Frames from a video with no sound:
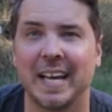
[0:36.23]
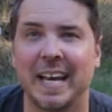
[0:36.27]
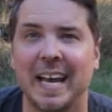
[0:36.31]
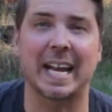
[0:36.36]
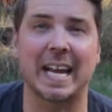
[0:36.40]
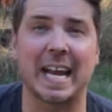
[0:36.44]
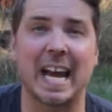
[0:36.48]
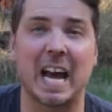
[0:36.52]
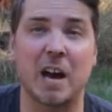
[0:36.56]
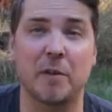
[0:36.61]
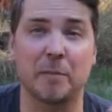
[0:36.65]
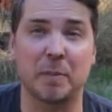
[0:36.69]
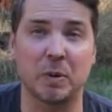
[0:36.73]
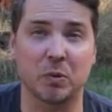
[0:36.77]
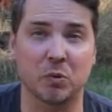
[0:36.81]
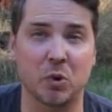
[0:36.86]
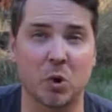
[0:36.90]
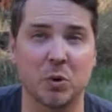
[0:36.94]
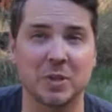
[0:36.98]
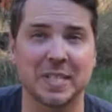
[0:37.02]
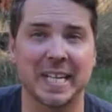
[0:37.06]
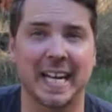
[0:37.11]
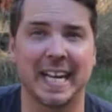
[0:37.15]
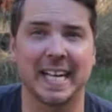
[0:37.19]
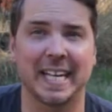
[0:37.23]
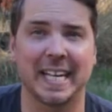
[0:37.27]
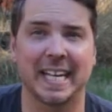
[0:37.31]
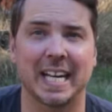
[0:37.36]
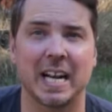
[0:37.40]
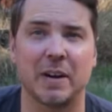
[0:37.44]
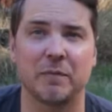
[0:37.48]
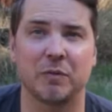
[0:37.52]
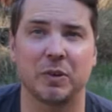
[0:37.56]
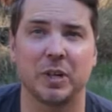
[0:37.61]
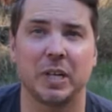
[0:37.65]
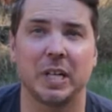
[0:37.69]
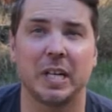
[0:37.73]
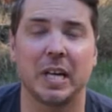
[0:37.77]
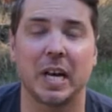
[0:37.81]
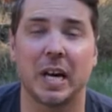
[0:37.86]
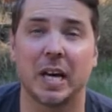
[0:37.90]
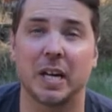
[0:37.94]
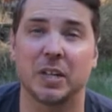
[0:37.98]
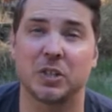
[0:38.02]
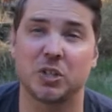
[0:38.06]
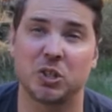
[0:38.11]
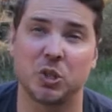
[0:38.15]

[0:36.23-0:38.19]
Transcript: And I have been rotating it every uh,